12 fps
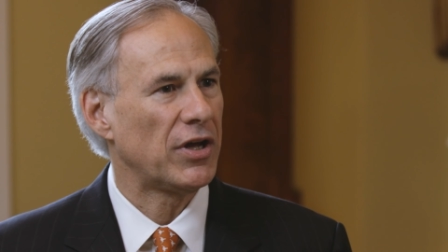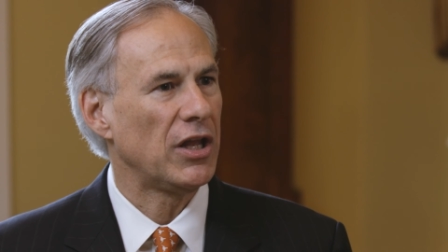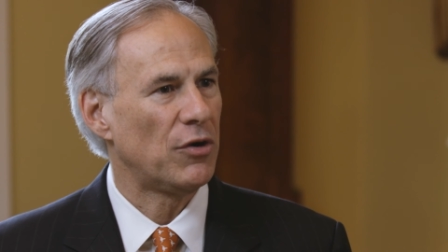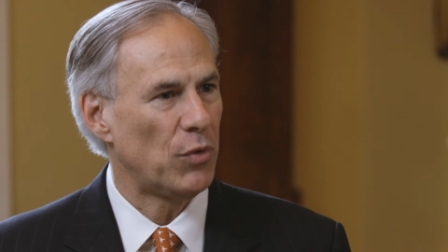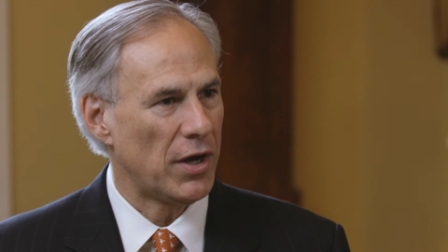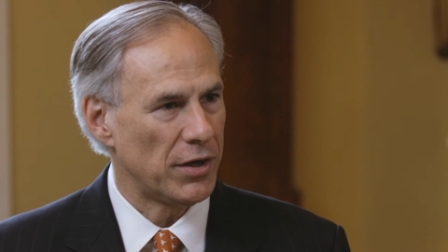of
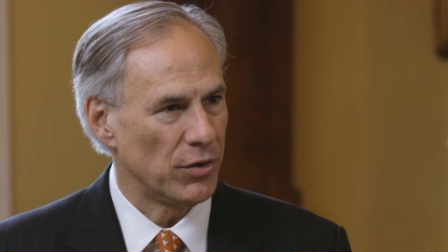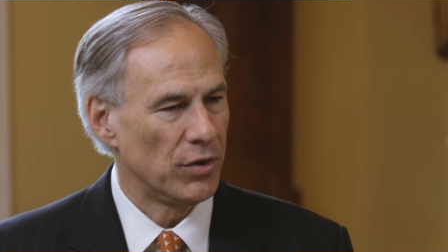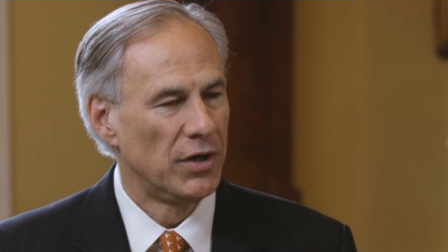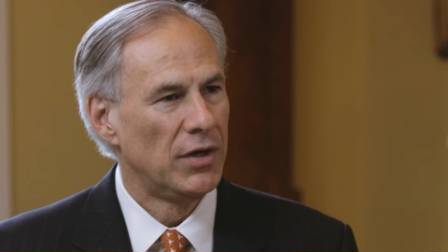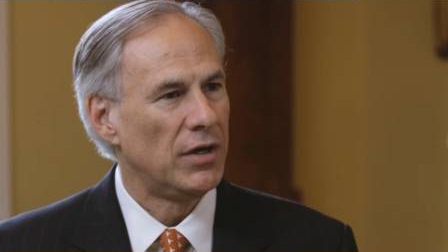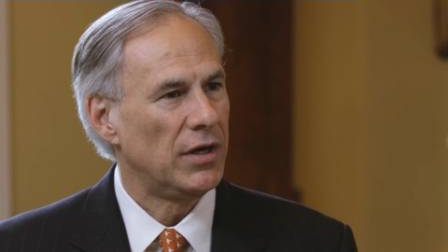
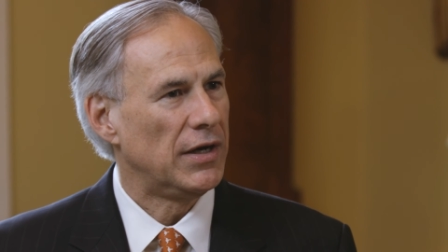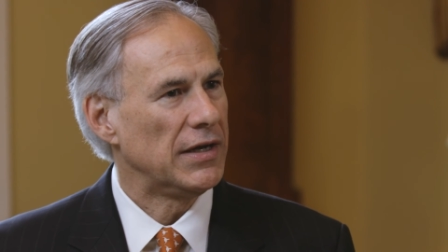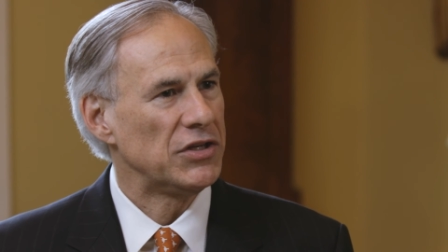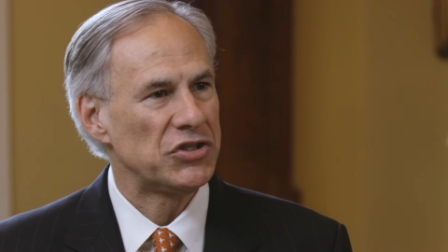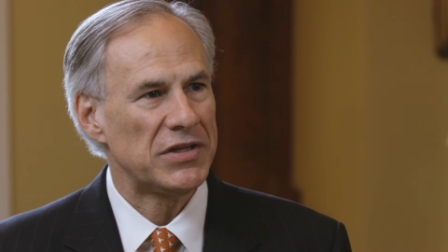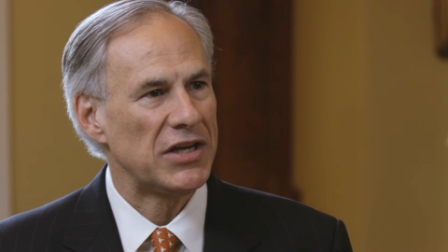Colorado, uh,
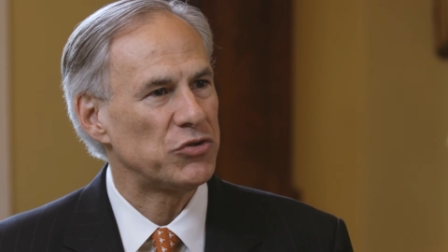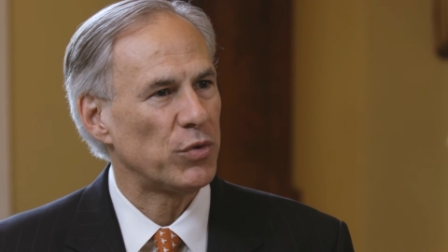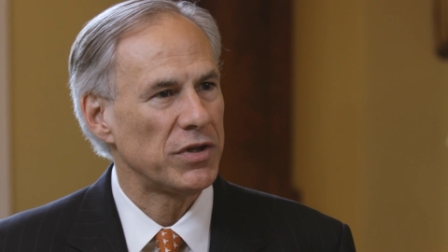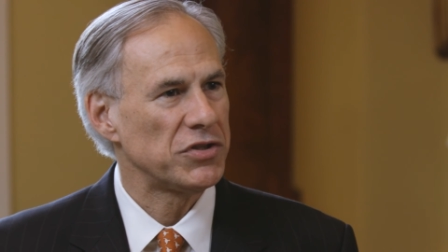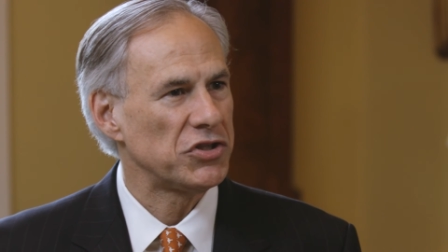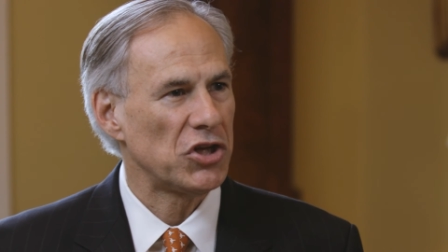in states
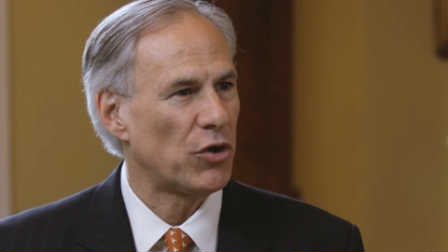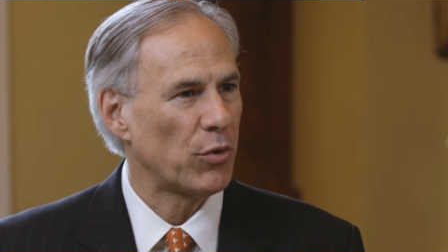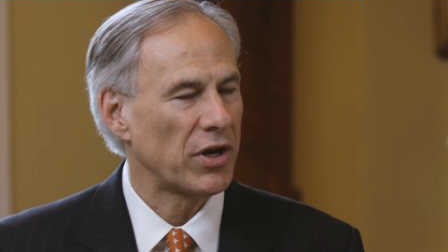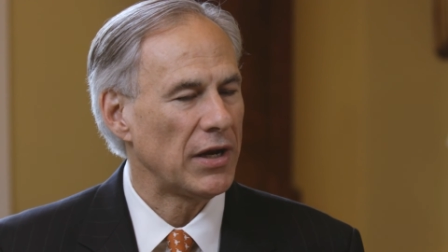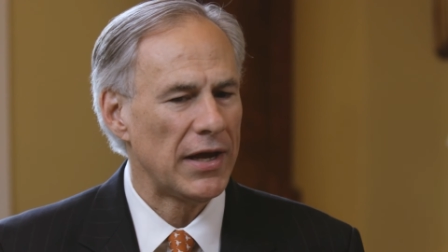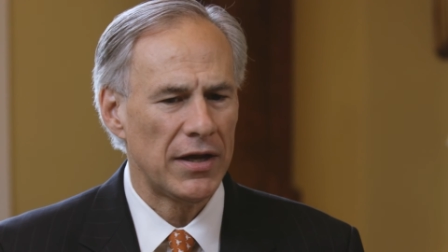where this is
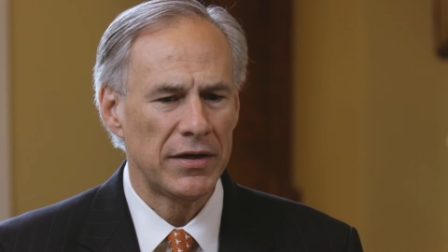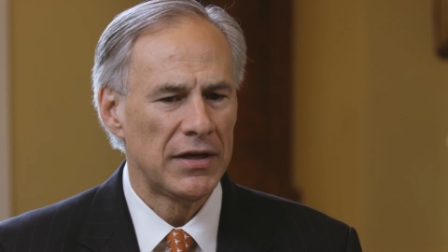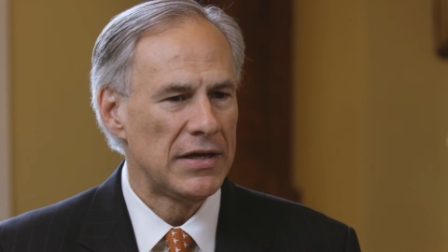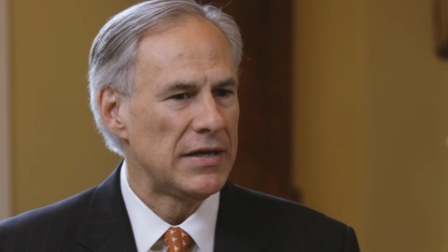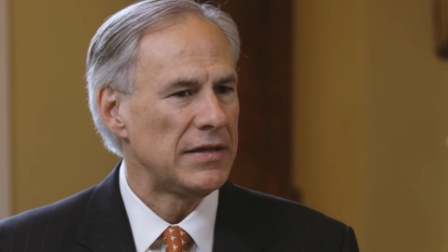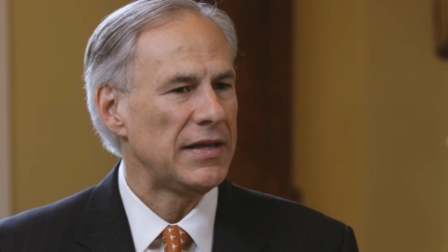already allowed,
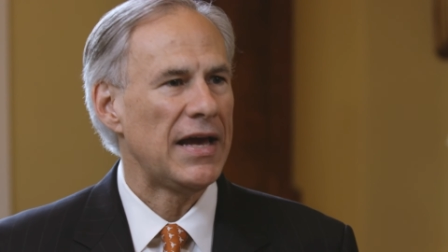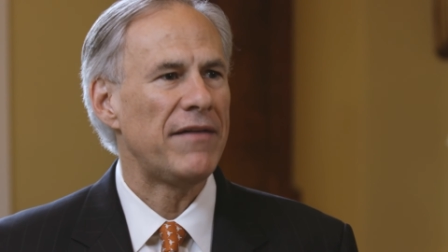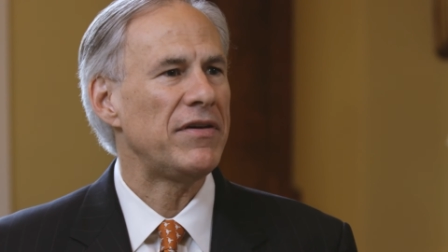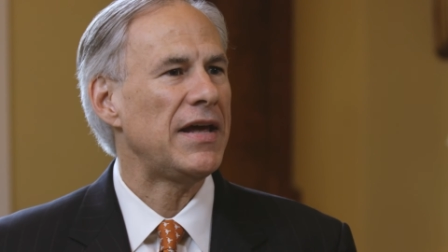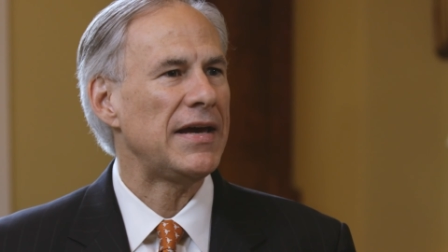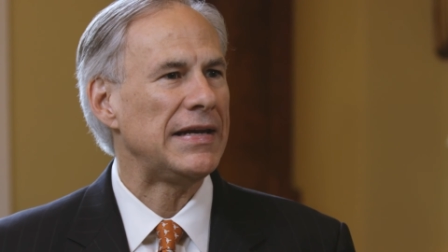they
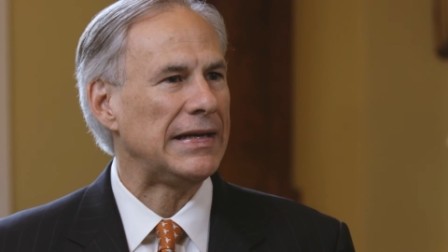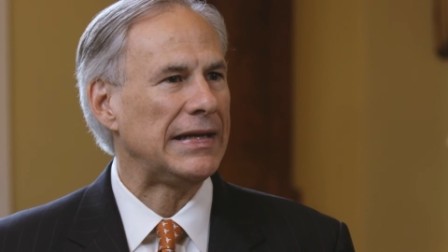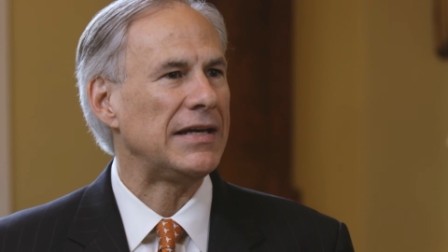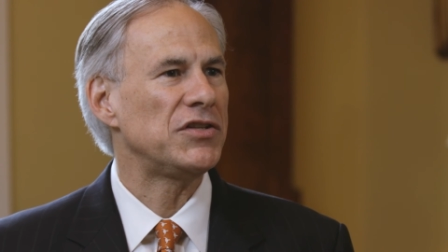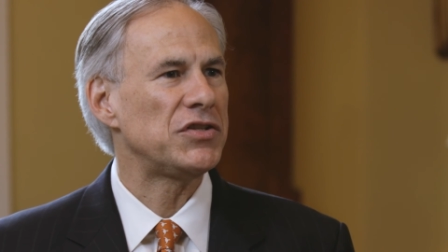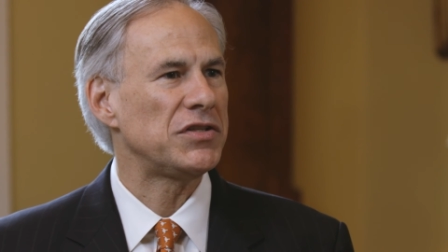haven't had
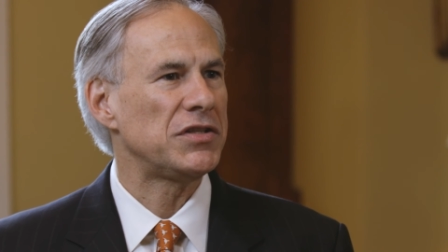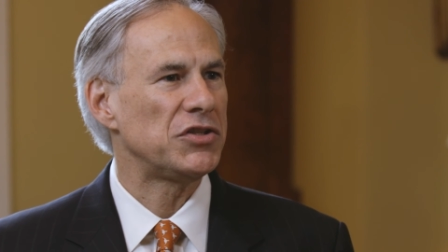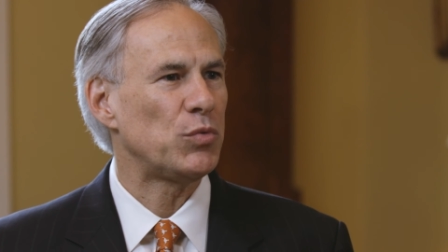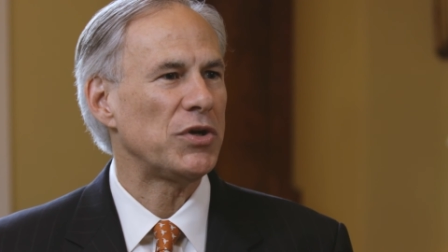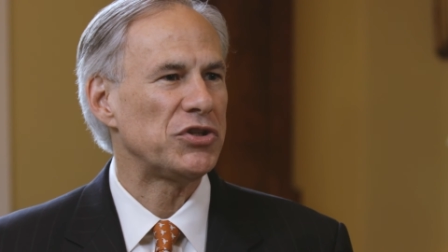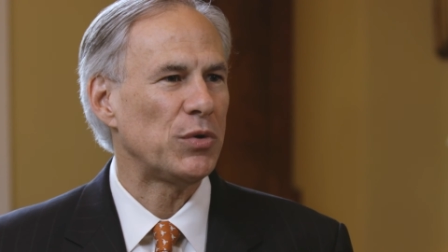any
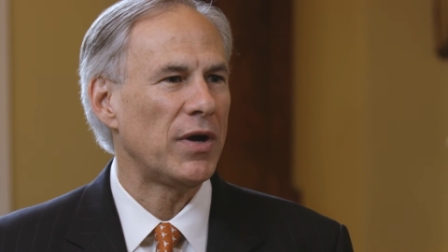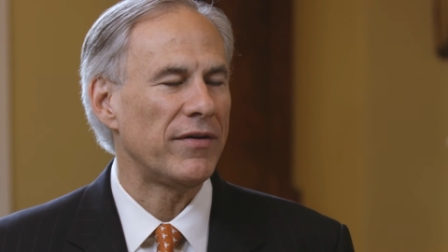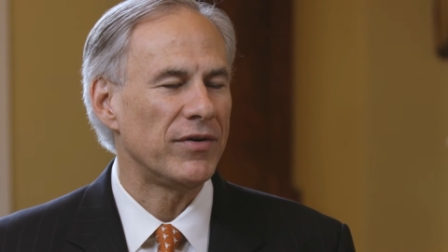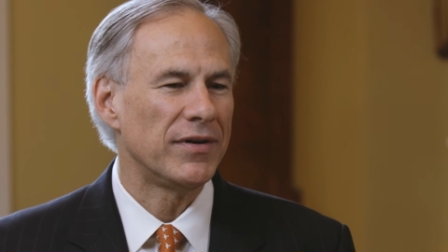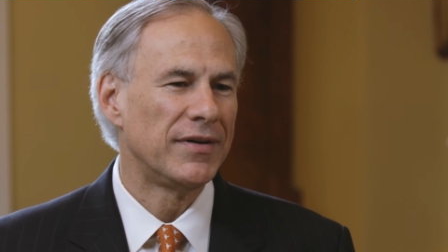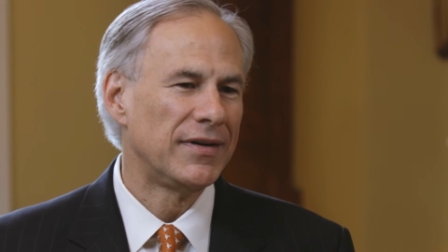instances
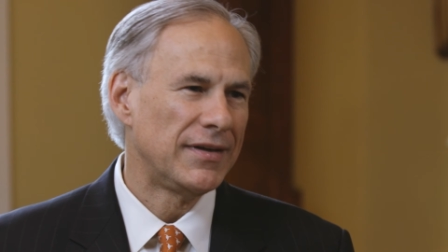whatsoever.